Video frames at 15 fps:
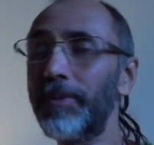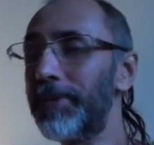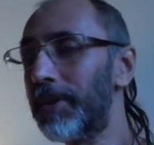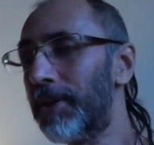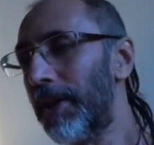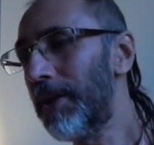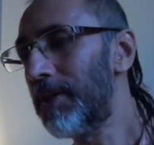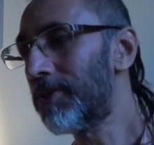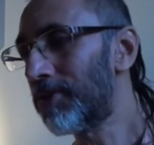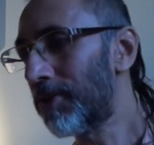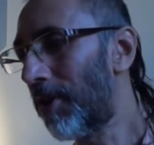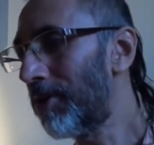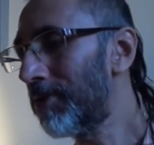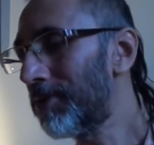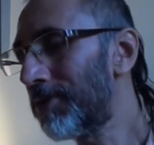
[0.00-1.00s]
of the great
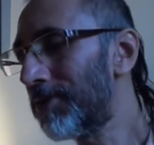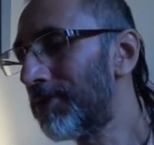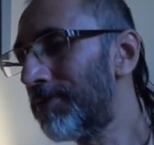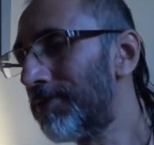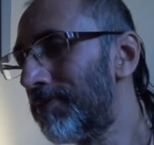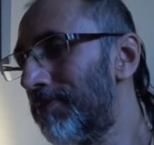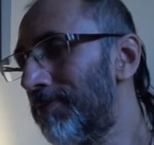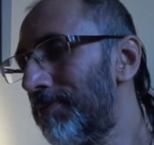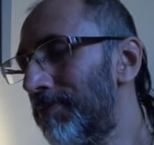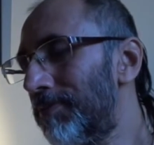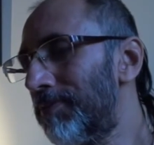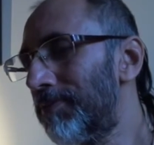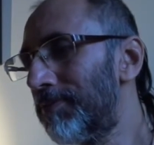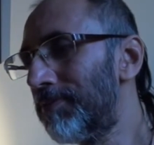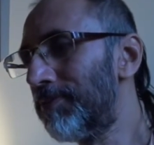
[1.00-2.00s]
songs
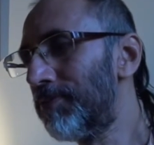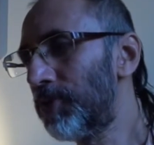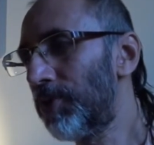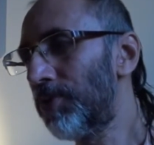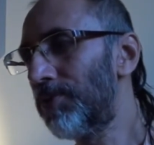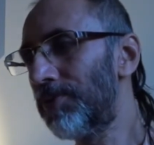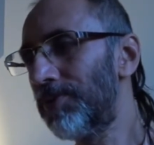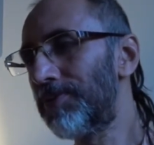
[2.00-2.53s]
to